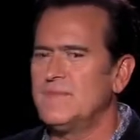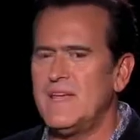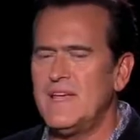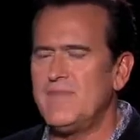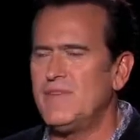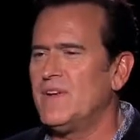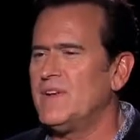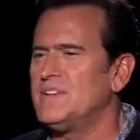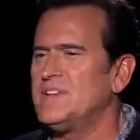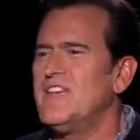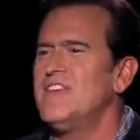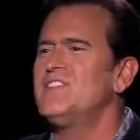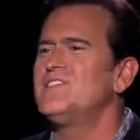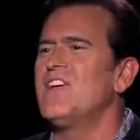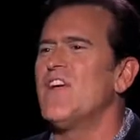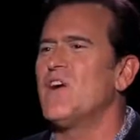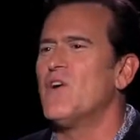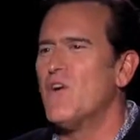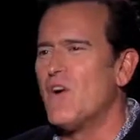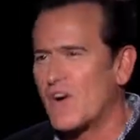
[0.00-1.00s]
even
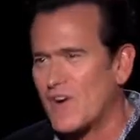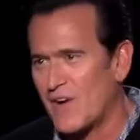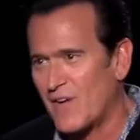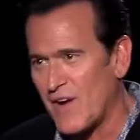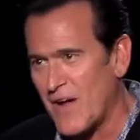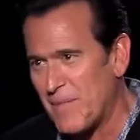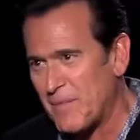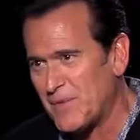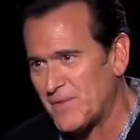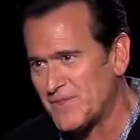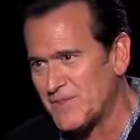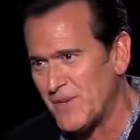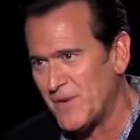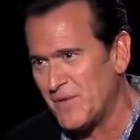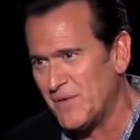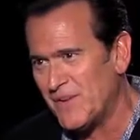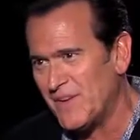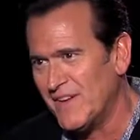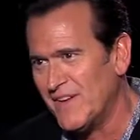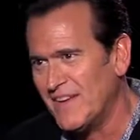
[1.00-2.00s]
T.J. Hooker episode.
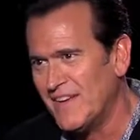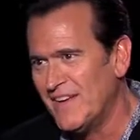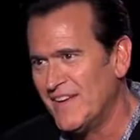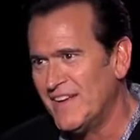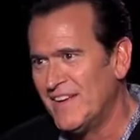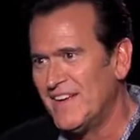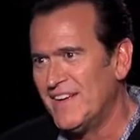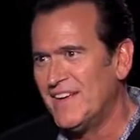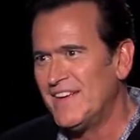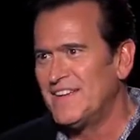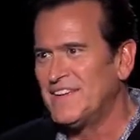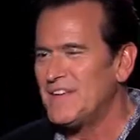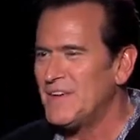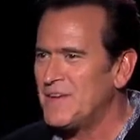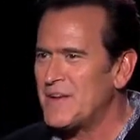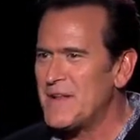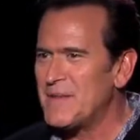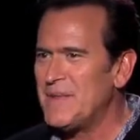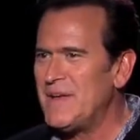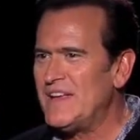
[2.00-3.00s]
Do
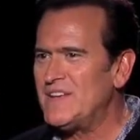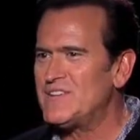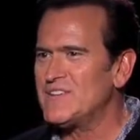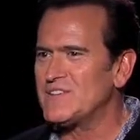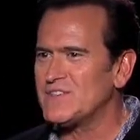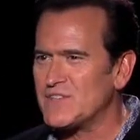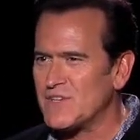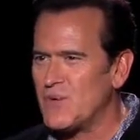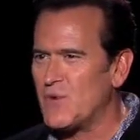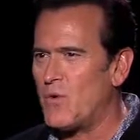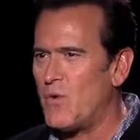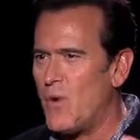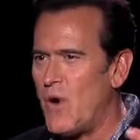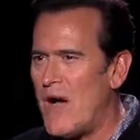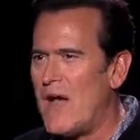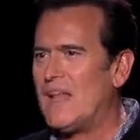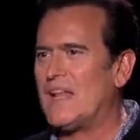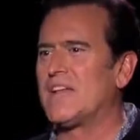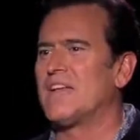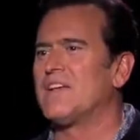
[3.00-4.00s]
you know what I mean? Just the
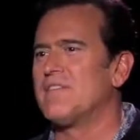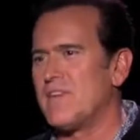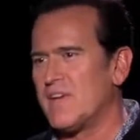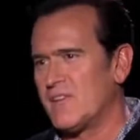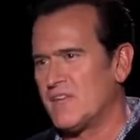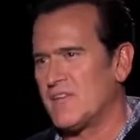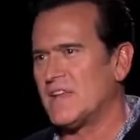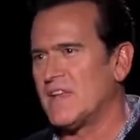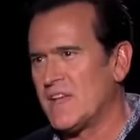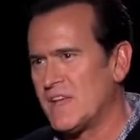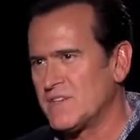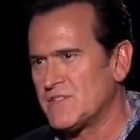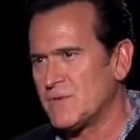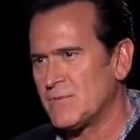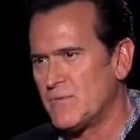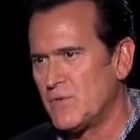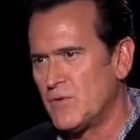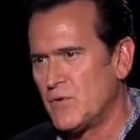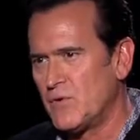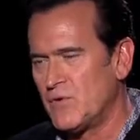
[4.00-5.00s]
quality of everything has
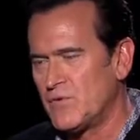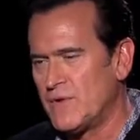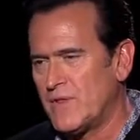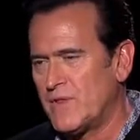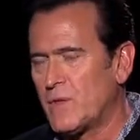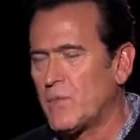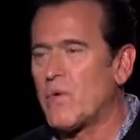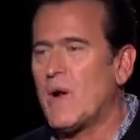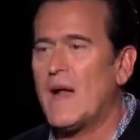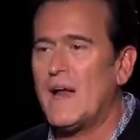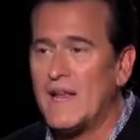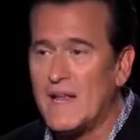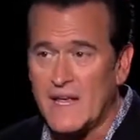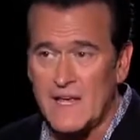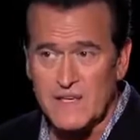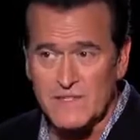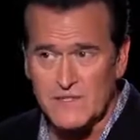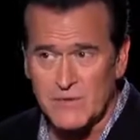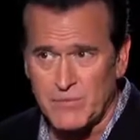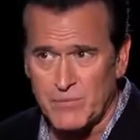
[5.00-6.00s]
improved, and the
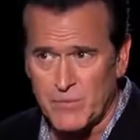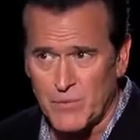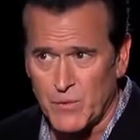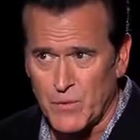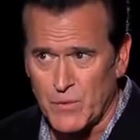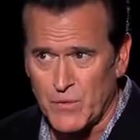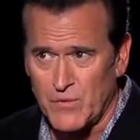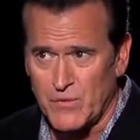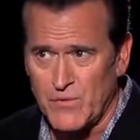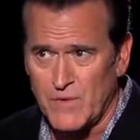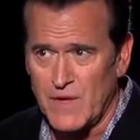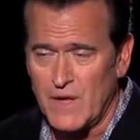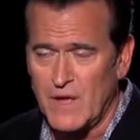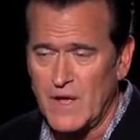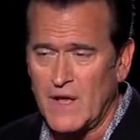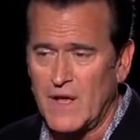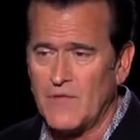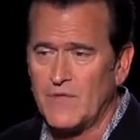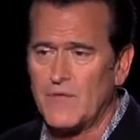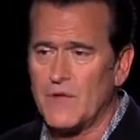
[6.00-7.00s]
writing has improved.
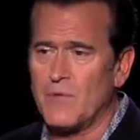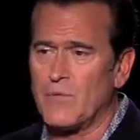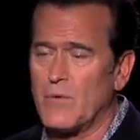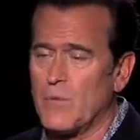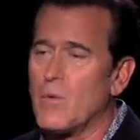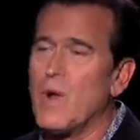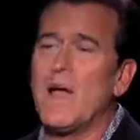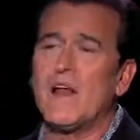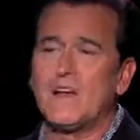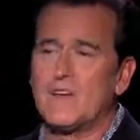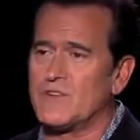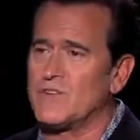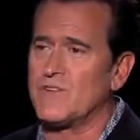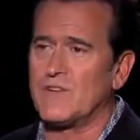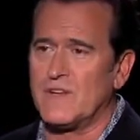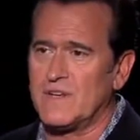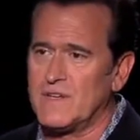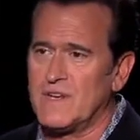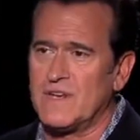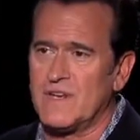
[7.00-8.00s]
Mm-hmm. The, the writers
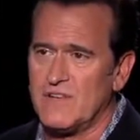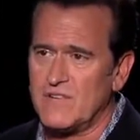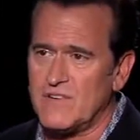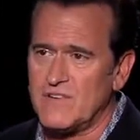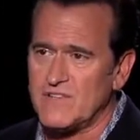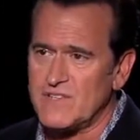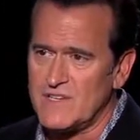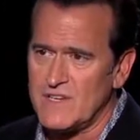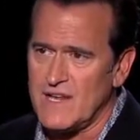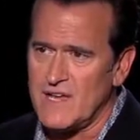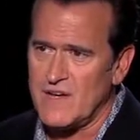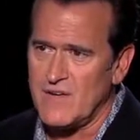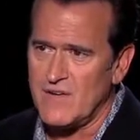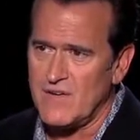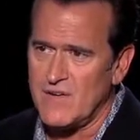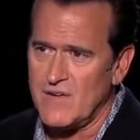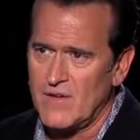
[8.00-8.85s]
are in television now,